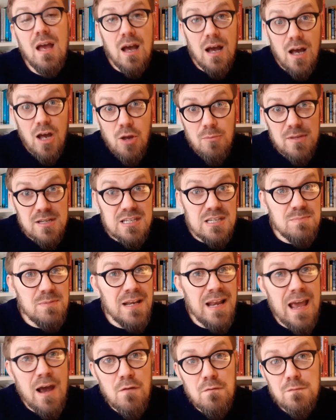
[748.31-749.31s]
I hope this has been
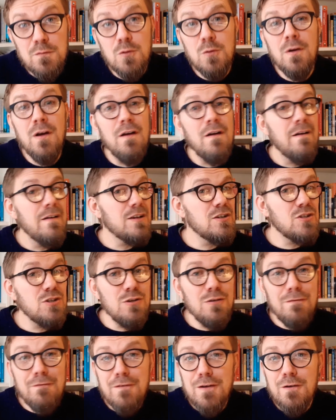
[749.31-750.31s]
helpful.
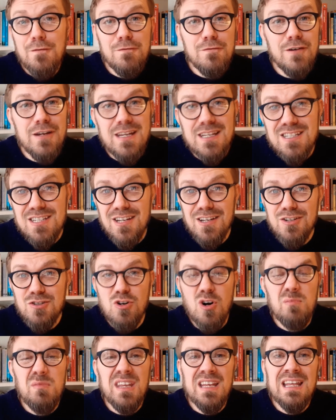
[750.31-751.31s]
Do feel free to
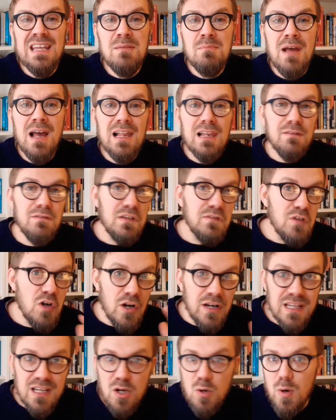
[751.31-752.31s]
drop me an email if you've got
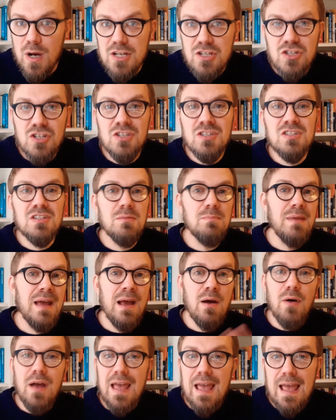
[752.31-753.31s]
any questions
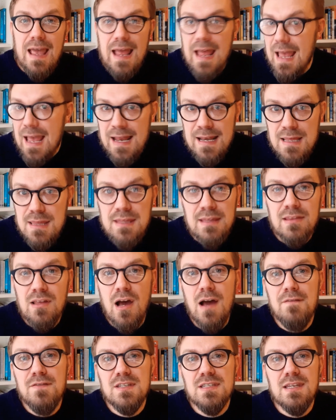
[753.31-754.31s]
about anything that
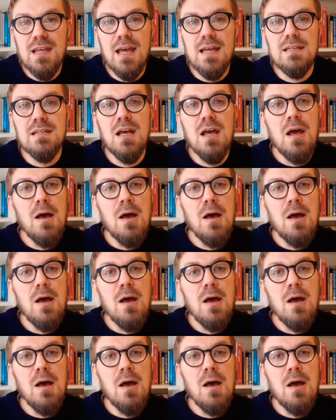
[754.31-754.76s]
I've said.